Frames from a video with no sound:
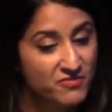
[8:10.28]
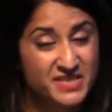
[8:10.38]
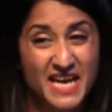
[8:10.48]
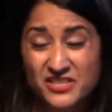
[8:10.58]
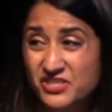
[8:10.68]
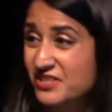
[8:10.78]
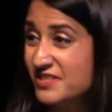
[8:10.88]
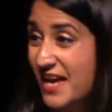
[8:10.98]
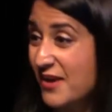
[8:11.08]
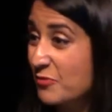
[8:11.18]

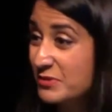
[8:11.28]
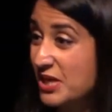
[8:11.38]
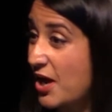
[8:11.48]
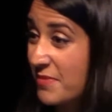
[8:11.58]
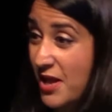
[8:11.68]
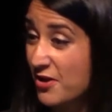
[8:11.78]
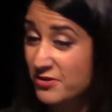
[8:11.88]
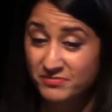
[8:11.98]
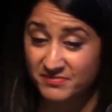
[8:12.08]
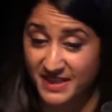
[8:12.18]
Retention's at an all-time
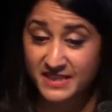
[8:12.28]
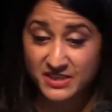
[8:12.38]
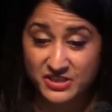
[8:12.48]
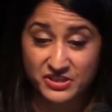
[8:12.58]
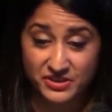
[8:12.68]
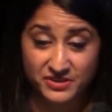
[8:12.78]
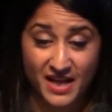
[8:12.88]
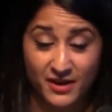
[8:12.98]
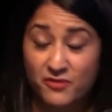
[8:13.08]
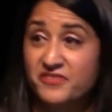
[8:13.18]
low in digital,
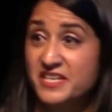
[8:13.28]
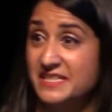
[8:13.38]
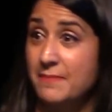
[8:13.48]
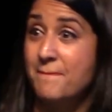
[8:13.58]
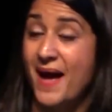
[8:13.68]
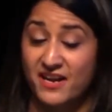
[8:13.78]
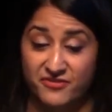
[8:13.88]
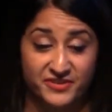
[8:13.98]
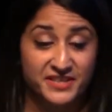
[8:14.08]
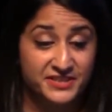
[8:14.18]
and often it's a
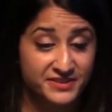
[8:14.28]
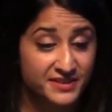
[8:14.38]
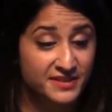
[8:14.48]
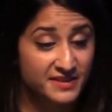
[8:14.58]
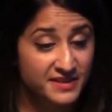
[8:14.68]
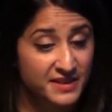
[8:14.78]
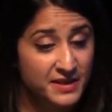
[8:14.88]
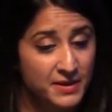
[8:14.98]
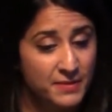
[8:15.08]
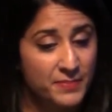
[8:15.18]
backfill.
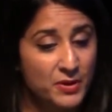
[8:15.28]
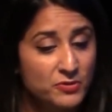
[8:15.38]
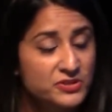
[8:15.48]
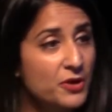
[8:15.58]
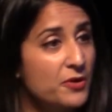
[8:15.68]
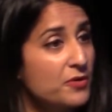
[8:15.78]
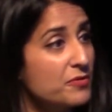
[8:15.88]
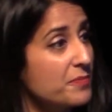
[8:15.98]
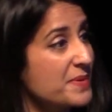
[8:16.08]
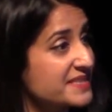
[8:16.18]
But
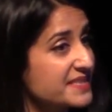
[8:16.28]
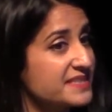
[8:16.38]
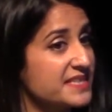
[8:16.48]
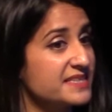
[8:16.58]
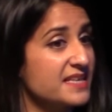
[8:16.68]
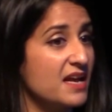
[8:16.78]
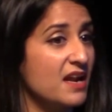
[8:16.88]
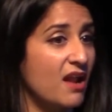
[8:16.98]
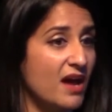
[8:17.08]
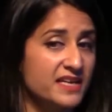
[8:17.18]
also businesses
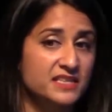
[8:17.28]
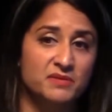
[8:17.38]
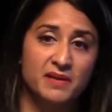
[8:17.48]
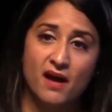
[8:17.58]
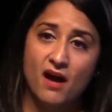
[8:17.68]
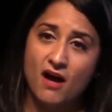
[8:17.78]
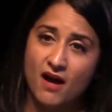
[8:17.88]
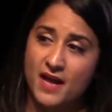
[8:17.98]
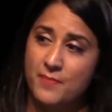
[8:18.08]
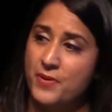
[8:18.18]
like to
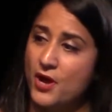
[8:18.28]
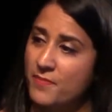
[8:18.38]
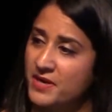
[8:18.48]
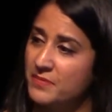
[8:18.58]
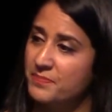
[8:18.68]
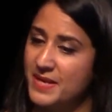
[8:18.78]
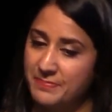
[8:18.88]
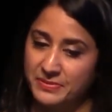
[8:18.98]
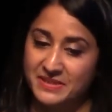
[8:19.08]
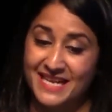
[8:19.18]
hire permanent
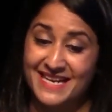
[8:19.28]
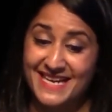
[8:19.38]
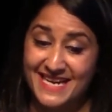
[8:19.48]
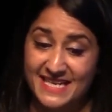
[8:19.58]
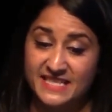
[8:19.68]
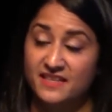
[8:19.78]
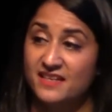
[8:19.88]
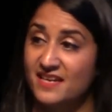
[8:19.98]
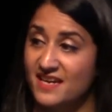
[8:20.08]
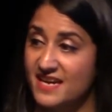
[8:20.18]
people to lead
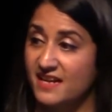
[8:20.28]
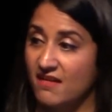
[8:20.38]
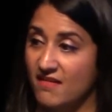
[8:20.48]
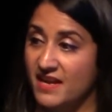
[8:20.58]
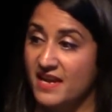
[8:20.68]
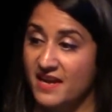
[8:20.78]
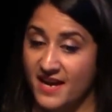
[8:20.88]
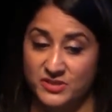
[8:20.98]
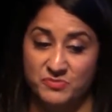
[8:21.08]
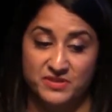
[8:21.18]
key client
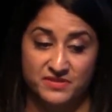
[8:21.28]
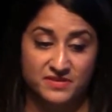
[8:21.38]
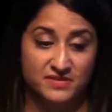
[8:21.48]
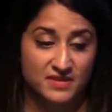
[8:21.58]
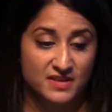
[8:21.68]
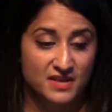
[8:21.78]
engagements.